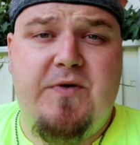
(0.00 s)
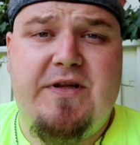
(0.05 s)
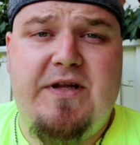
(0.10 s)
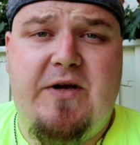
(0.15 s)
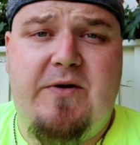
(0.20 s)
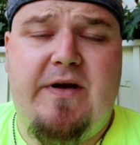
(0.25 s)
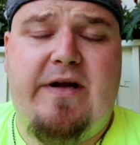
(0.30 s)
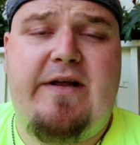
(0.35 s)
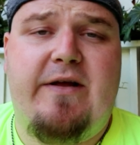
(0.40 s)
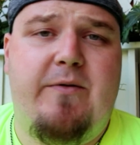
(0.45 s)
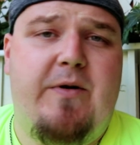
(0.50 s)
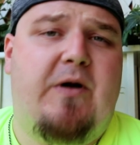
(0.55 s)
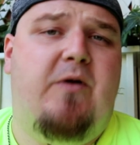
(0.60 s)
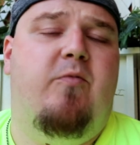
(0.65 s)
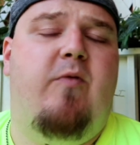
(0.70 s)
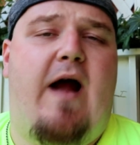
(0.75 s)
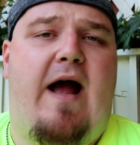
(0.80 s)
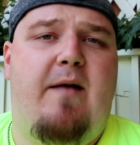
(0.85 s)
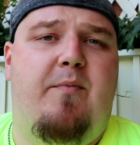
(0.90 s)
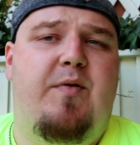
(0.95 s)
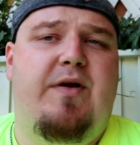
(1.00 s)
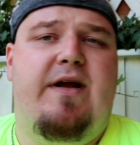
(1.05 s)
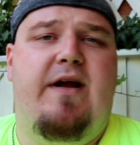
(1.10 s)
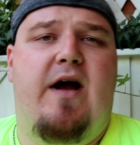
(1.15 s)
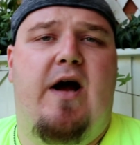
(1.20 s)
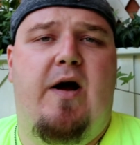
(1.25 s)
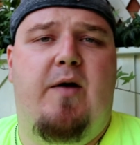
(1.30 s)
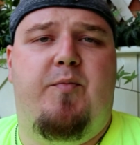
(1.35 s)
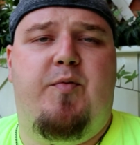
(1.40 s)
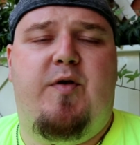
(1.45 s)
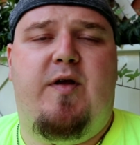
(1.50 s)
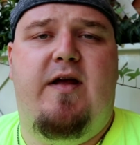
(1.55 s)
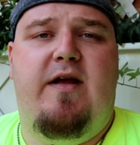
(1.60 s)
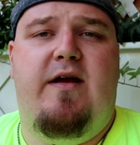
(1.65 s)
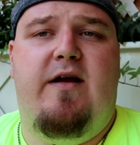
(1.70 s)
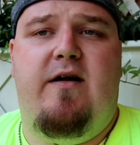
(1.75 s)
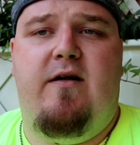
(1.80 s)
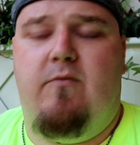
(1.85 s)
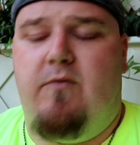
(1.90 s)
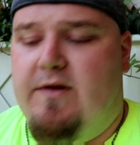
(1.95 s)
really quickly, we were wrapping up
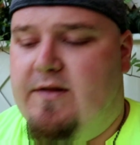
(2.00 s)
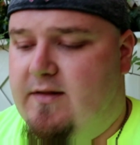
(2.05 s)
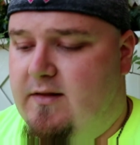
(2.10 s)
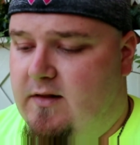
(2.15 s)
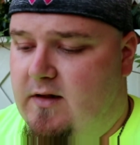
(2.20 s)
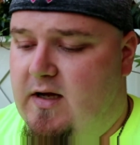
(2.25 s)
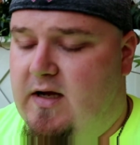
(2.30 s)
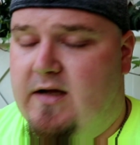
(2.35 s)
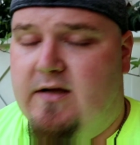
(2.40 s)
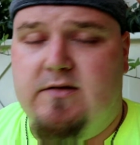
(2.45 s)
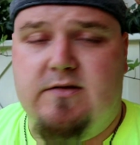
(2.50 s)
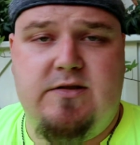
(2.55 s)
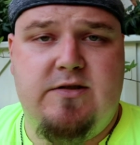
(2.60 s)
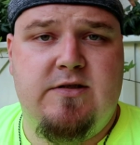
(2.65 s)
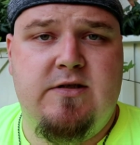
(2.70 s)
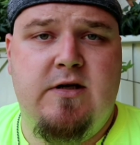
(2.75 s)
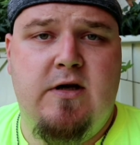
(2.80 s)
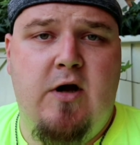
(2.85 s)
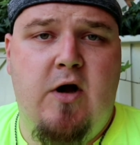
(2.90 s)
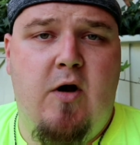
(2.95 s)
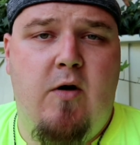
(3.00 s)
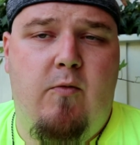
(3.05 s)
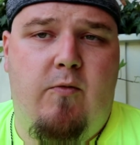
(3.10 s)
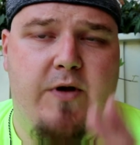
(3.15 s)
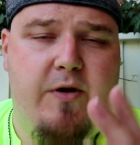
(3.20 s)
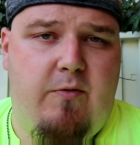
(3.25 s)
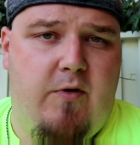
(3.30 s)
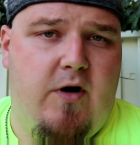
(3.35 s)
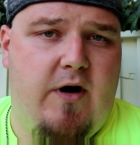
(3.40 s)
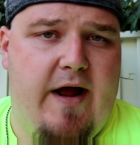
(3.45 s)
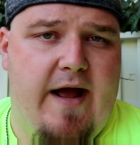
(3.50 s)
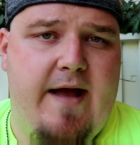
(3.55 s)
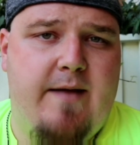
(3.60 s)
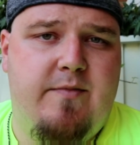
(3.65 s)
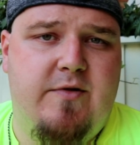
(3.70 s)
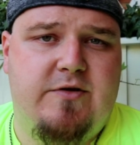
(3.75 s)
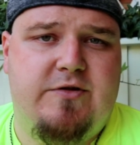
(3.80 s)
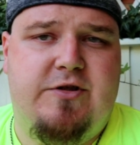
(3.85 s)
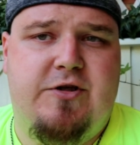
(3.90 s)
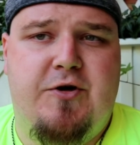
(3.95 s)
here with lunch. We were
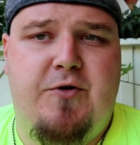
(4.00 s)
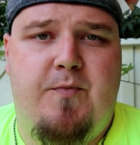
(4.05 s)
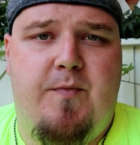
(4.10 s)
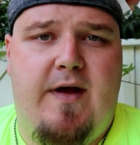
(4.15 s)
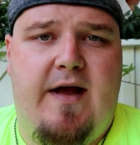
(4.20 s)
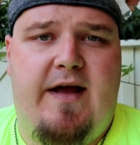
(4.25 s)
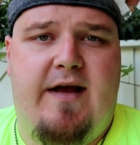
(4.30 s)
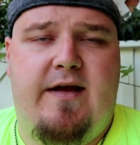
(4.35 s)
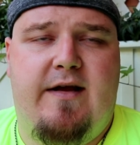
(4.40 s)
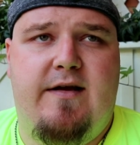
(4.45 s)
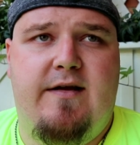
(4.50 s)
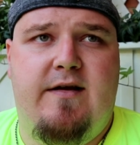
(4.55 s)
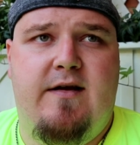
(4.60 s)
able to make